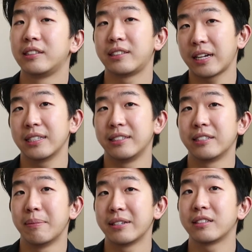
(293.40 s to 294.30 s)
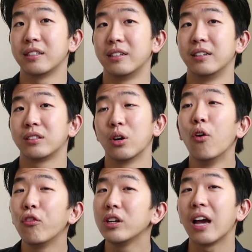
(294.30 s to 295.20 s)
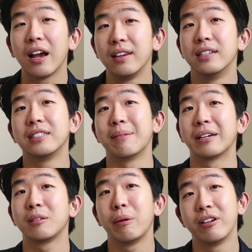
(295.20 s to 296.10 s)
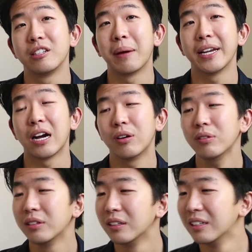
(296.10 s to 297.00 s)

second semester, so hopefully I've learned some experience by now.